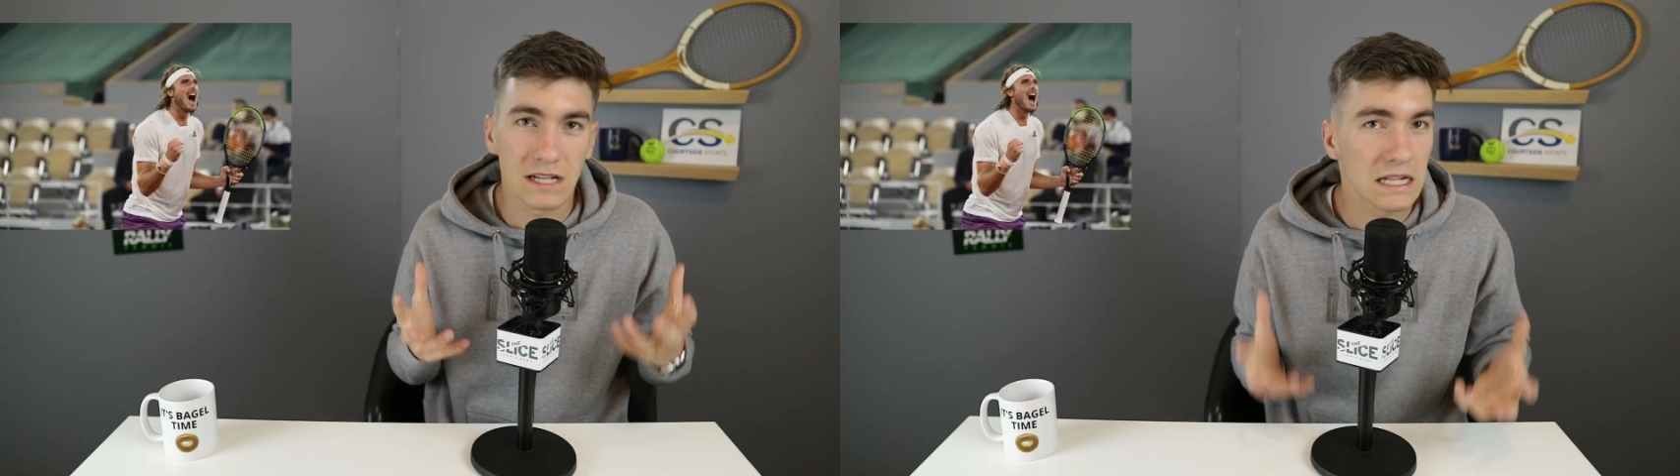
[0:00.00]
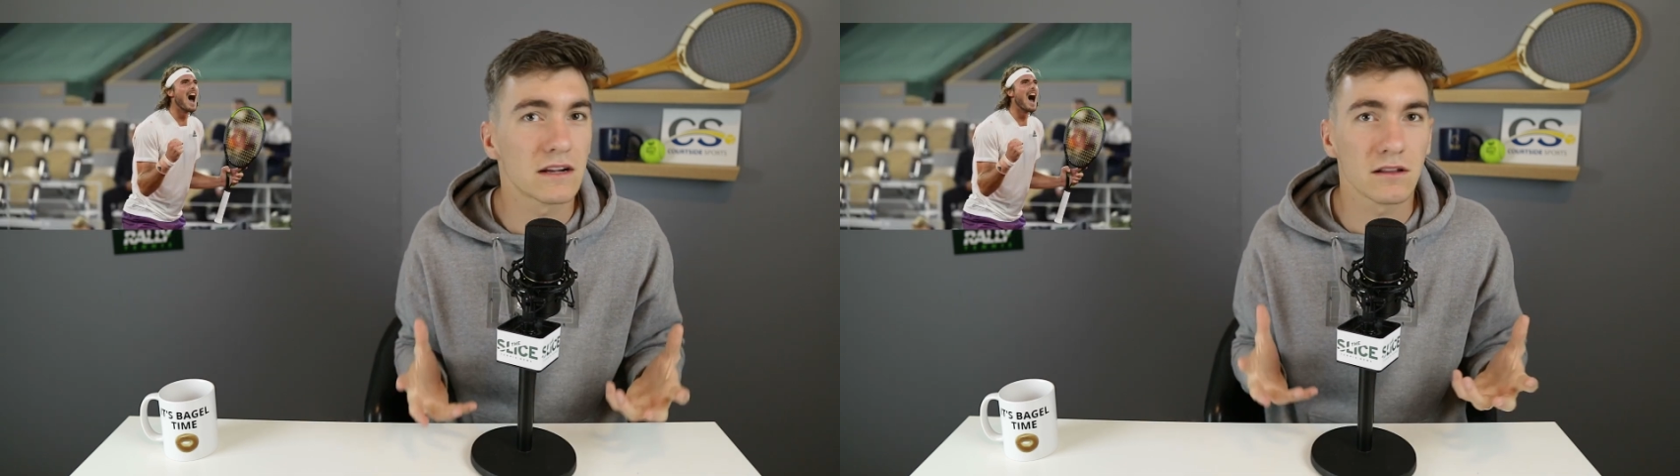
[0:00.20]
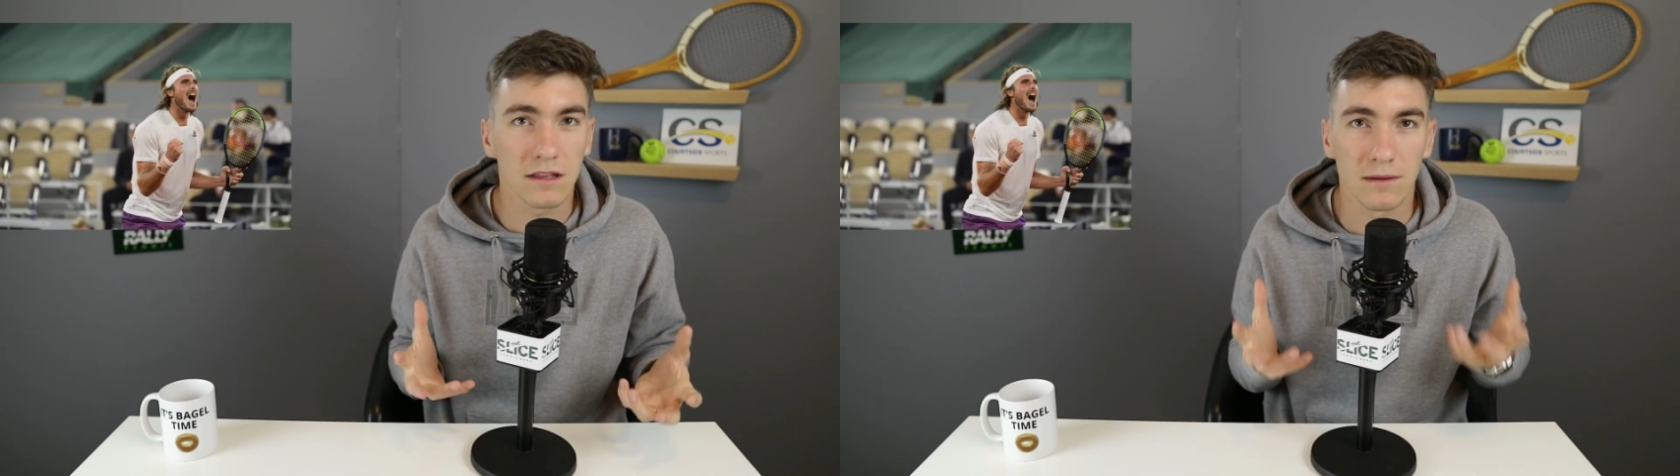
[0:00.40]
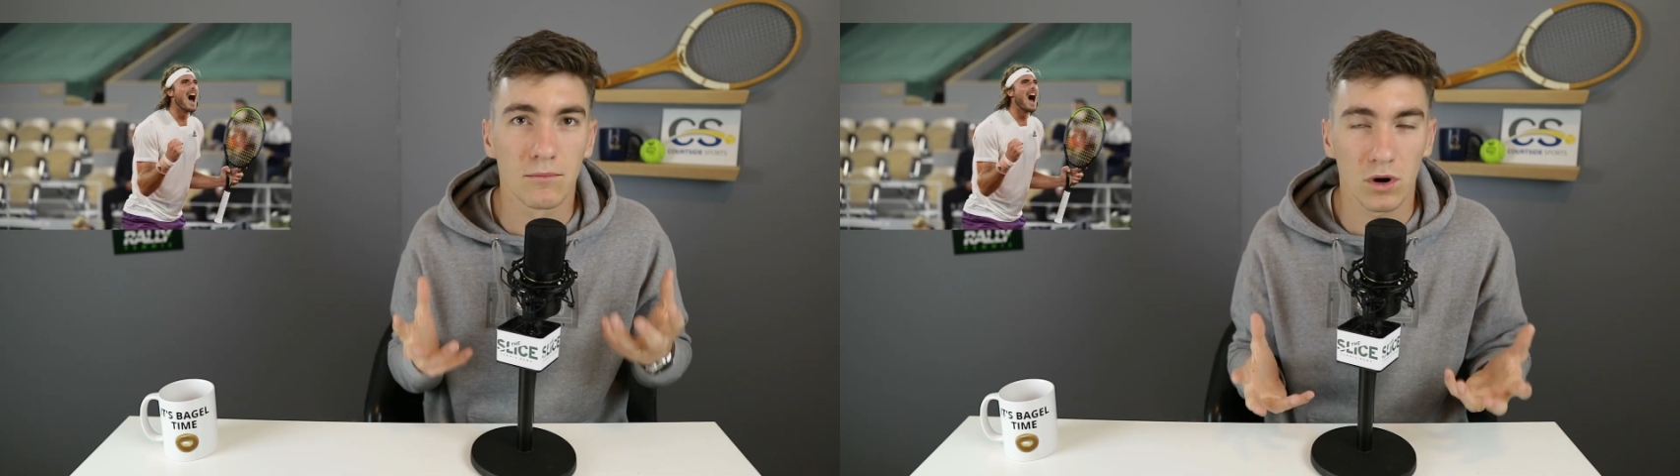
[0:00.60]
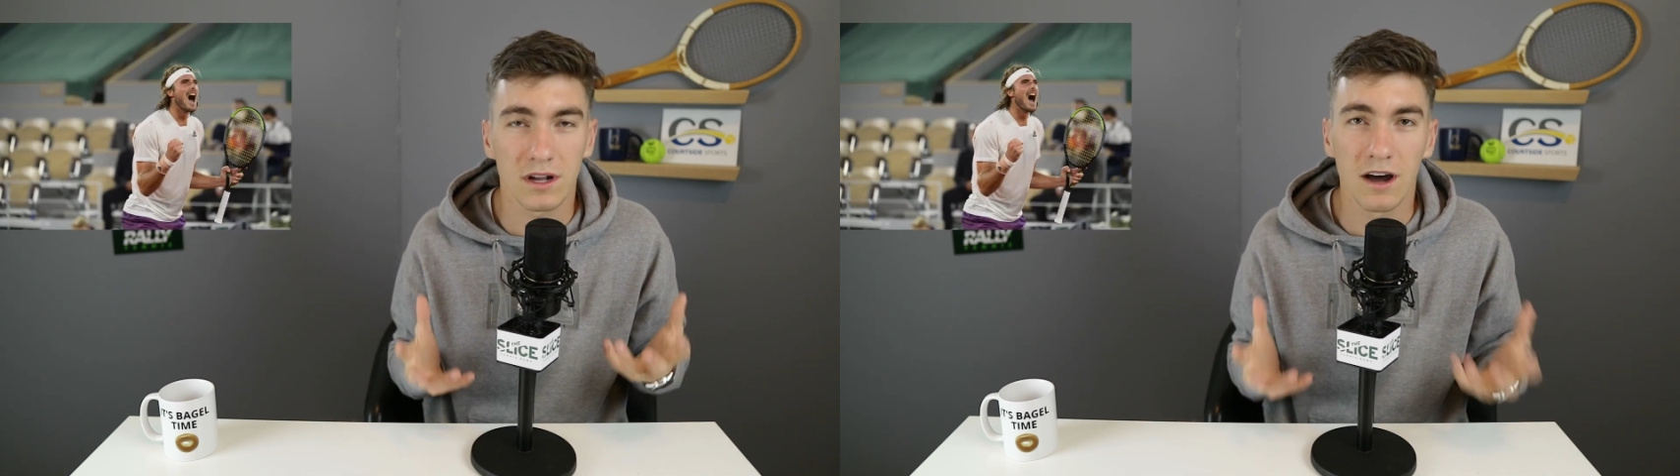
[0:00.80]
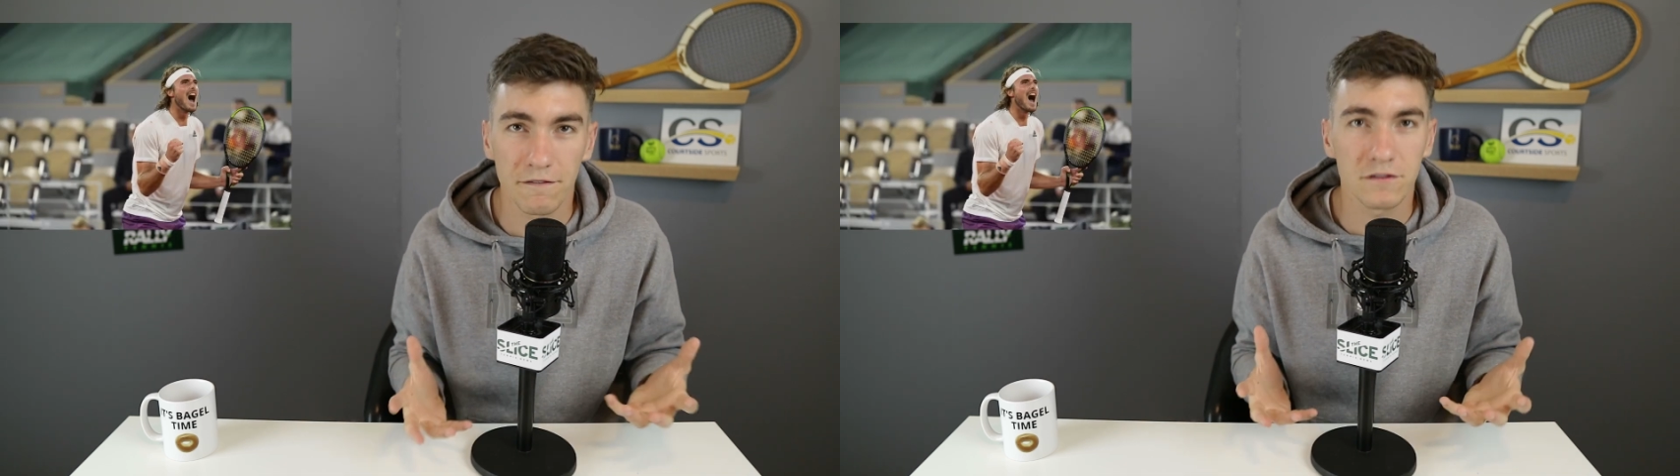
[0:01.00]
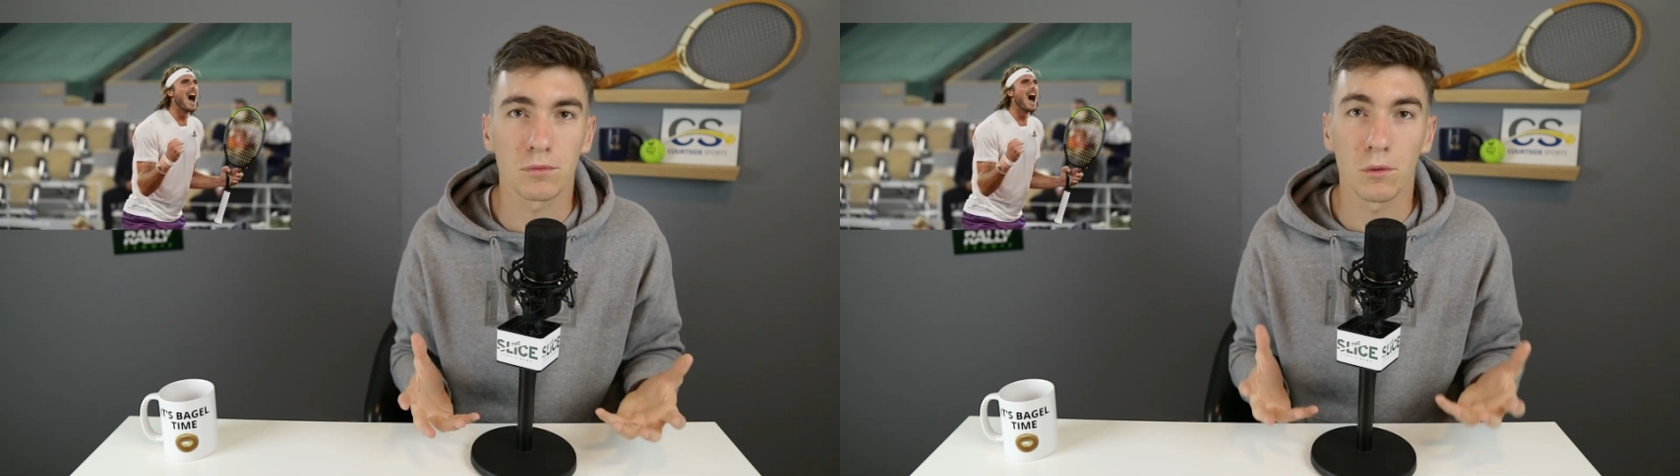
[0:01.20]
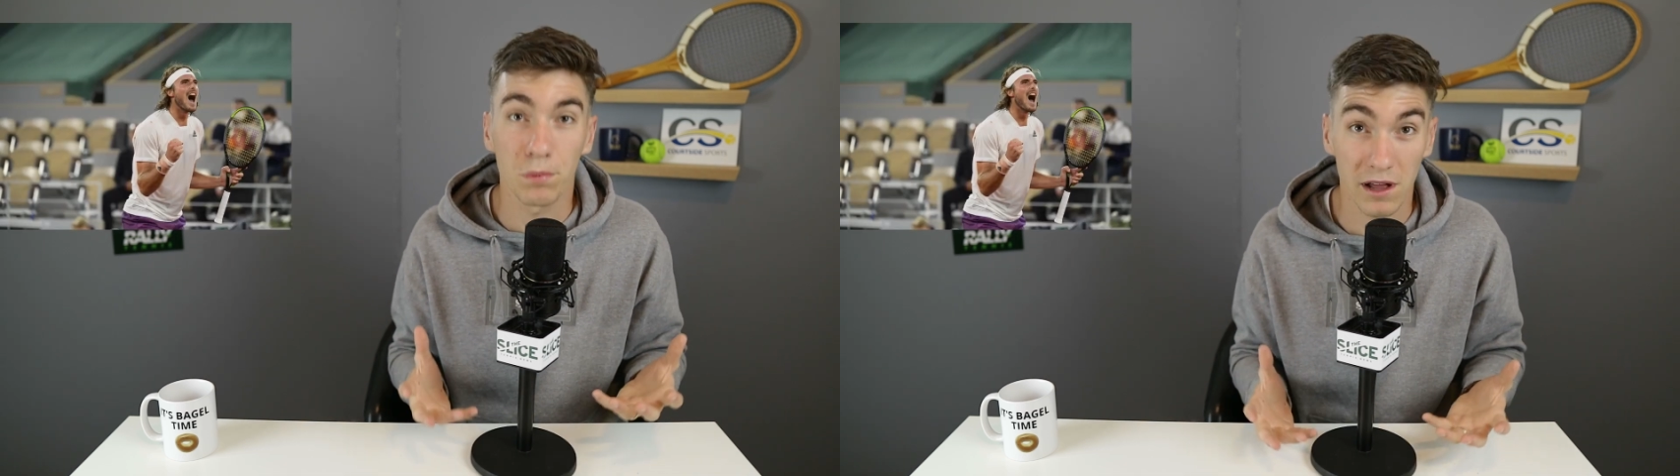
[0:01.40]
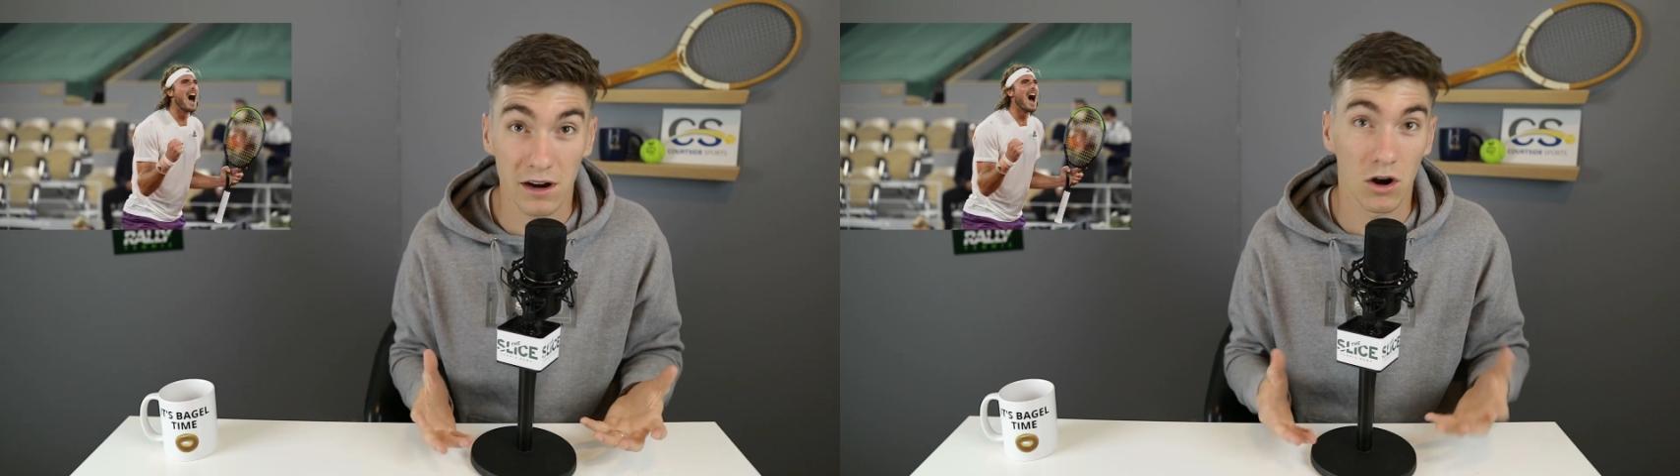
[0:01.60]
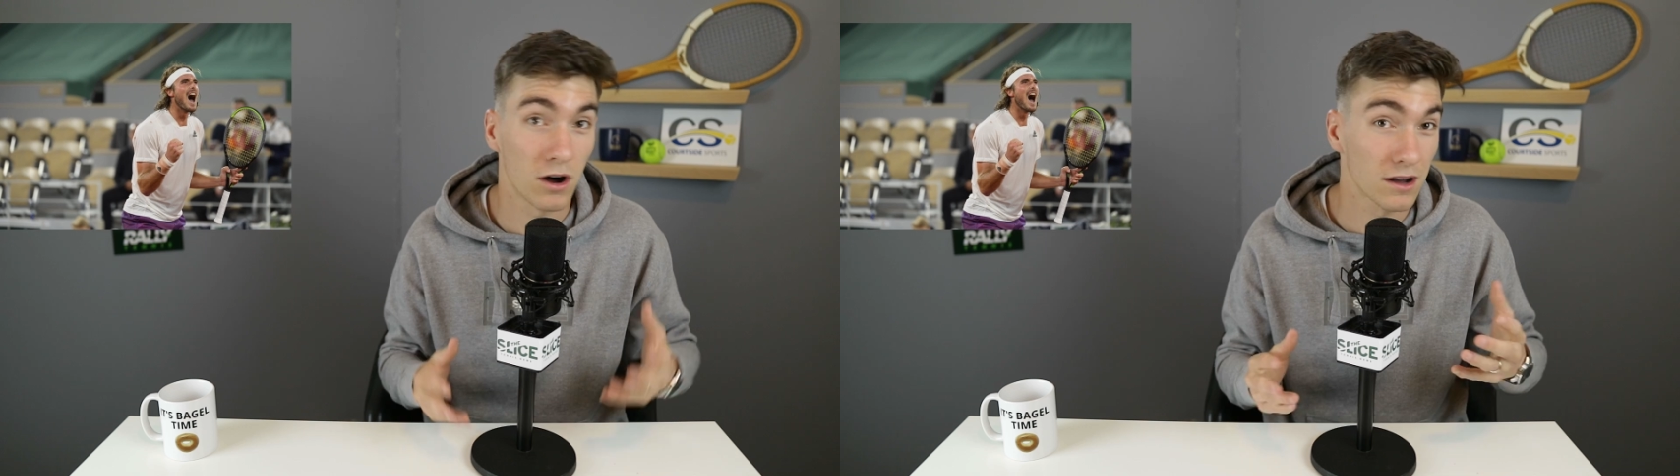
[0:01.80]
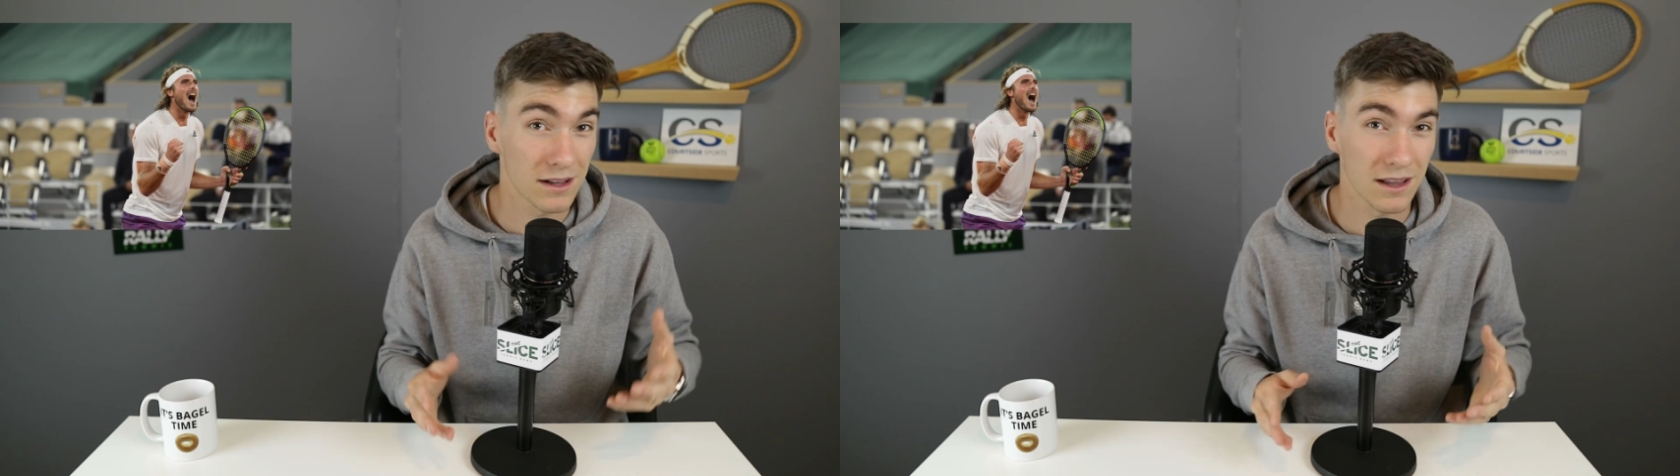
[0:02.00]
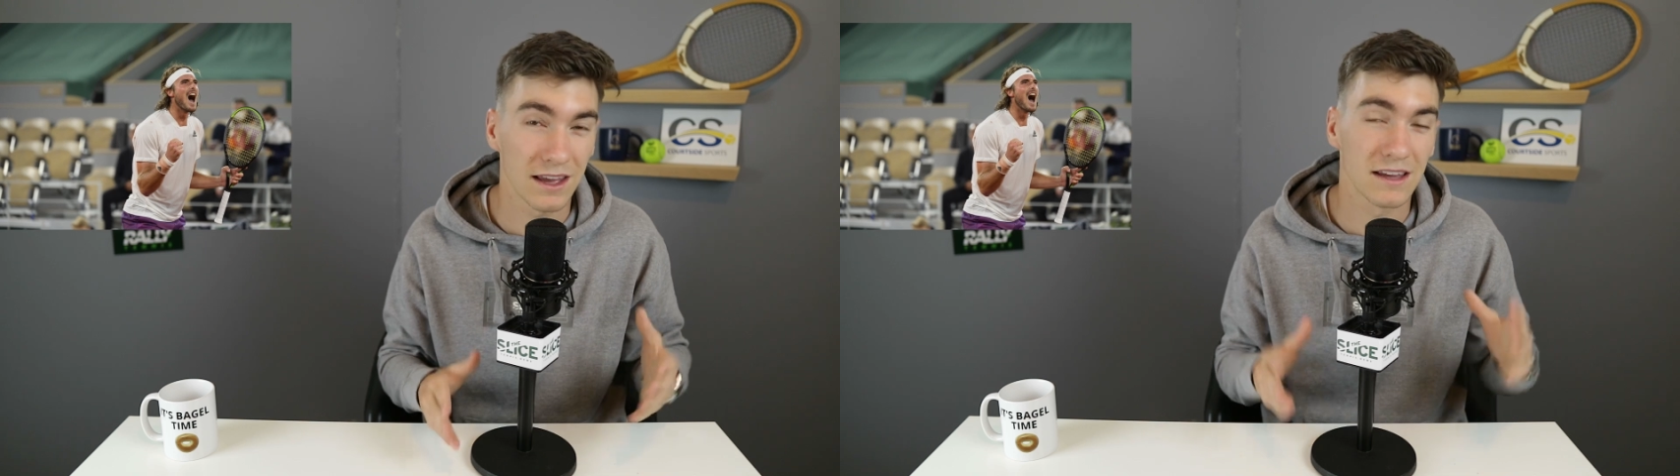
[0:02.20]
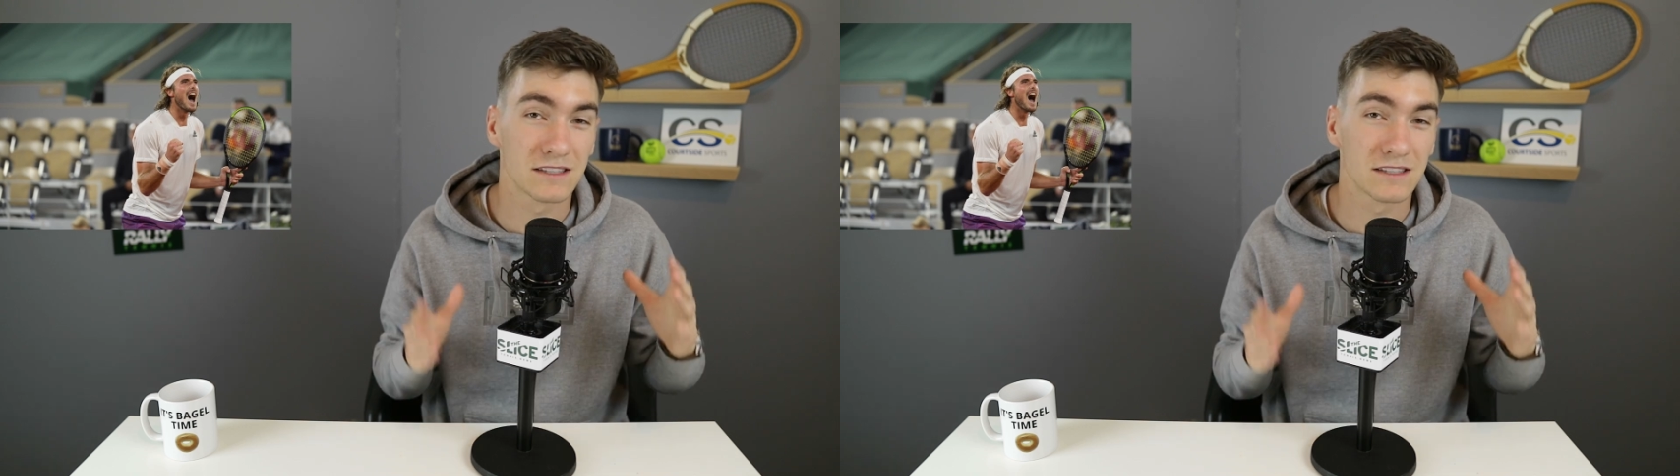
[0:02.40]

clearly the more comfortable player on clay,